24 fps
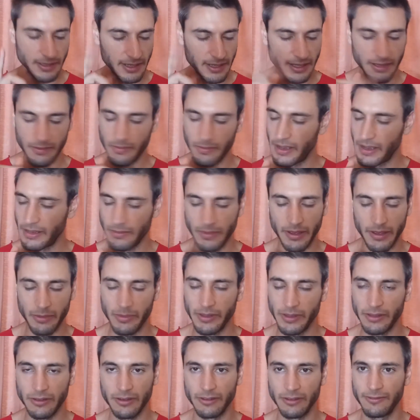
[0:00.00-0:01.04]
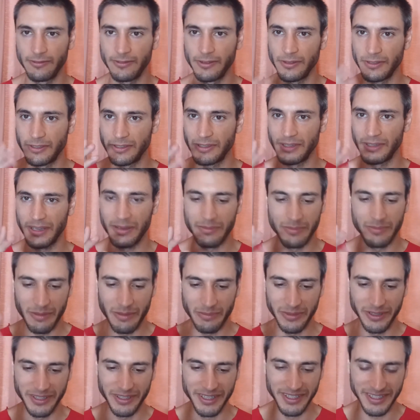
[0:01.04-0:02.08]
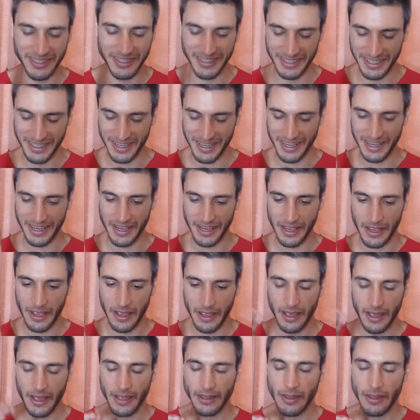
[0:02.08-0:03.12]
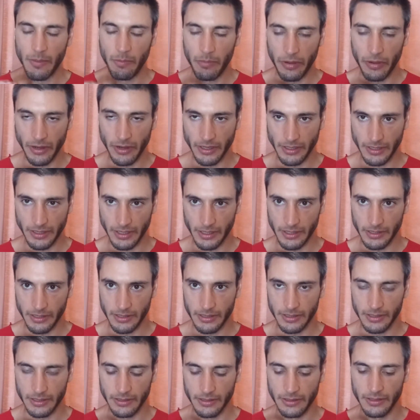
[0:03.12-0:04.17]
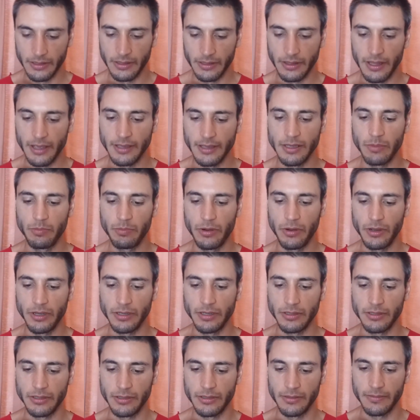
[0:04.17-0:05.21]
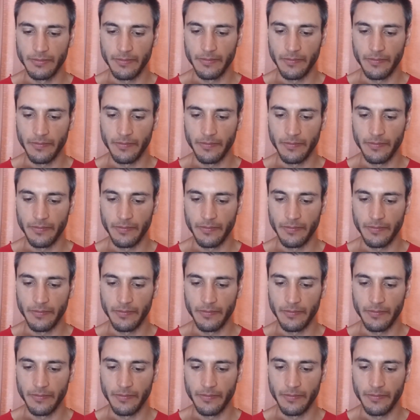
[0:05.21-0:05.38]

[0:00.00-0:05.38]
It made me a bit confused to remember this. The point is, there is a point.